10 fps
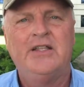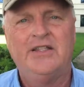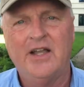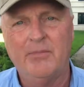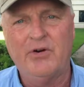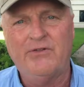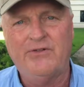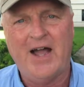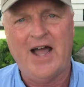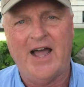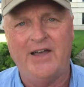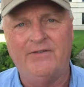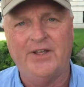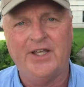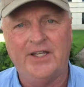Number
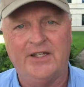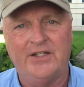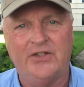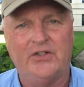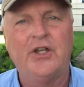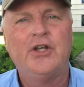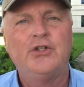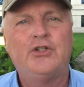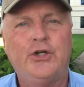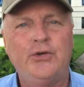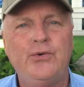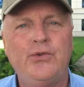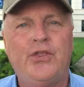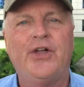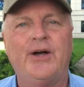five is two
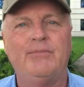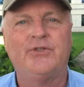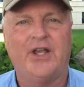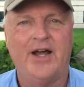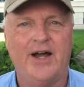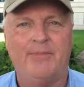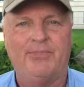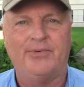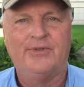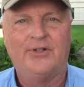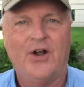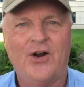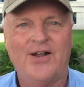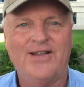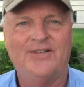thumbs up, all
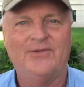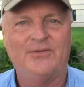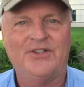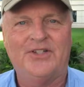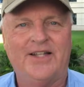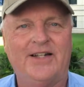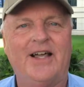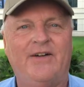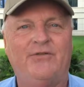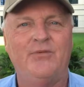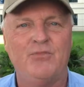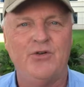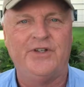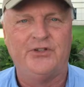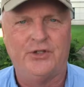right? We see that a lot for
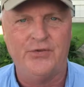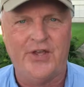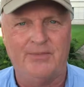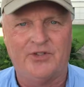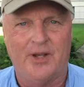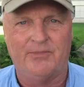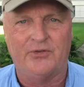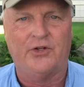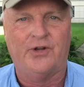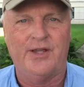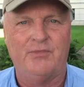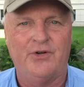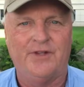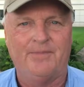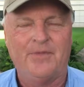movies. Two thumbs up was a great
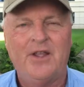movie.